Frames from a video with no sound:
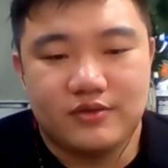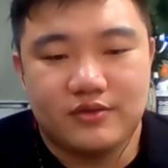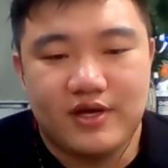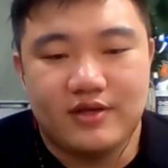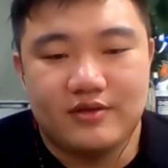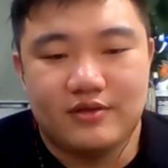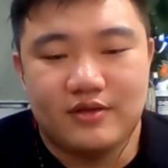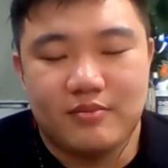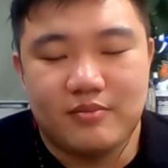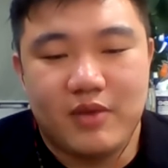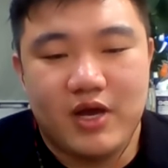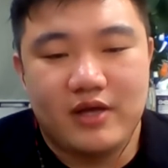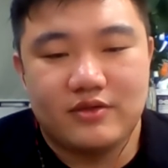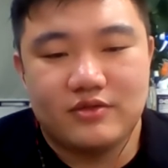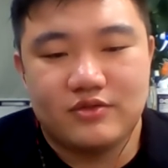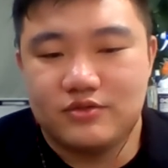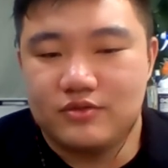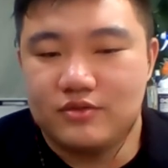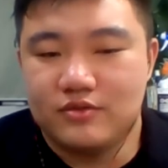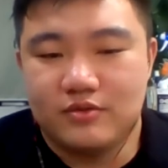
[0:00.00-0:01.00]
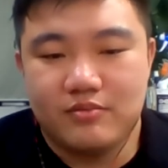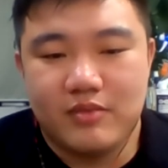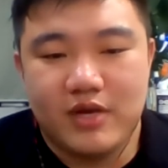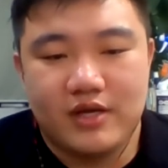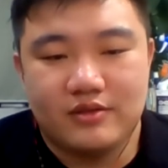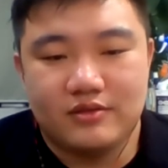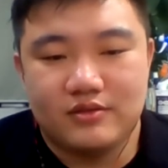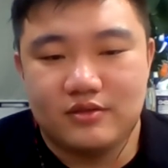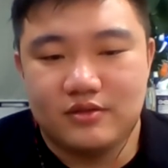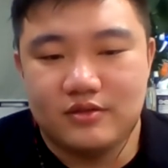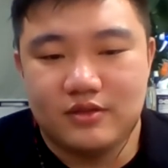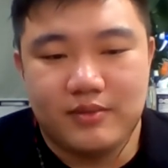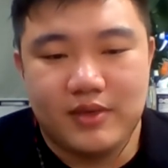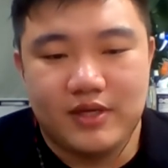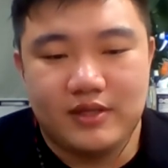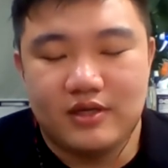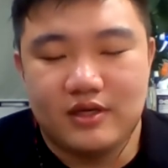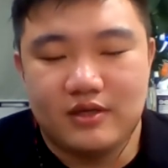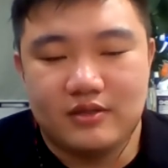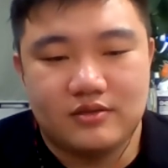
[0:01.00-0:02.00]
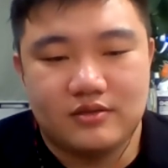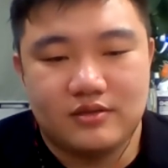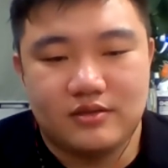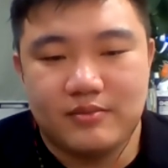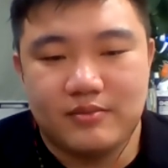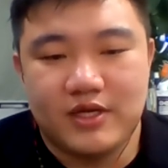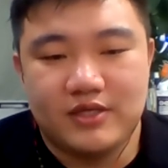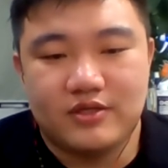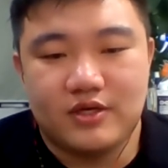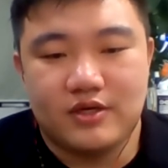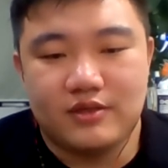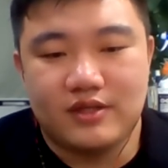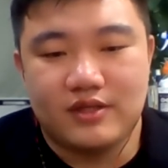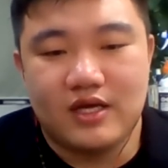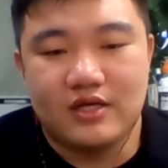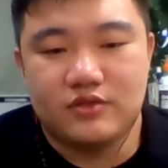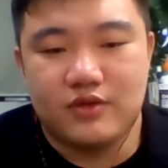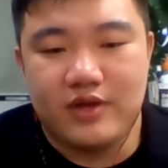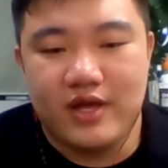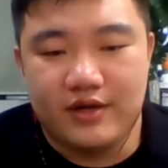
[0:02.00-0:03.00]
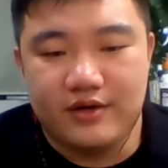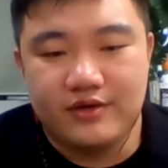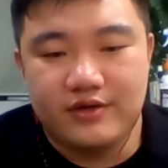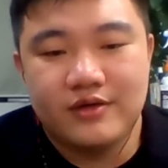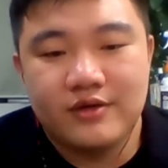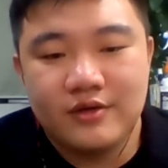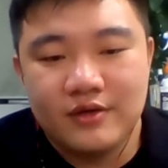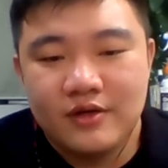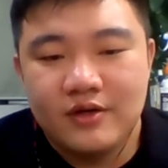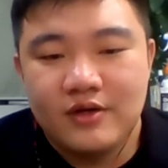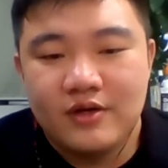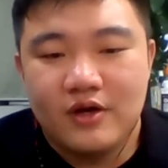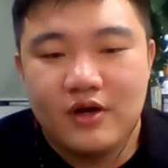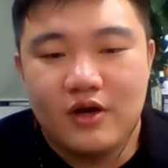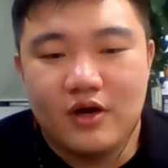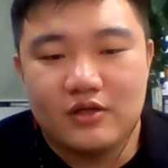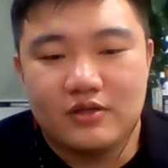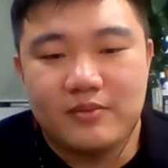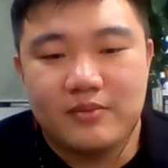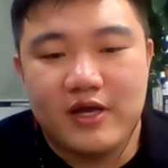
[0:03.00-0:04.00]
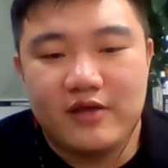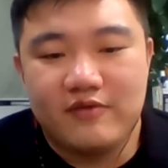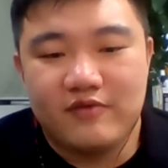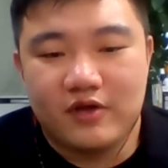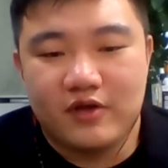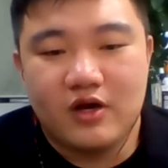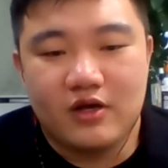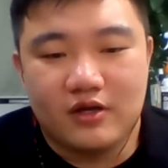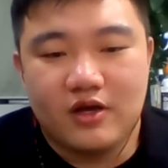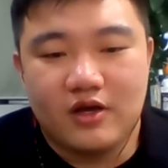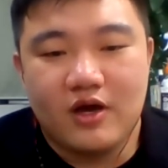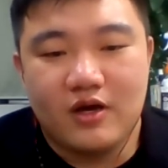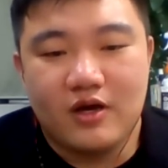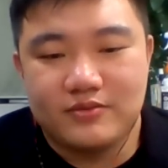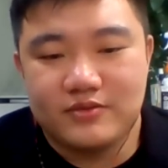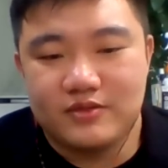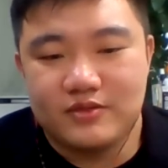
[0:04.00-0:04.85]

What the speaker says: and they might tell you not to enter, or they might even call the cops.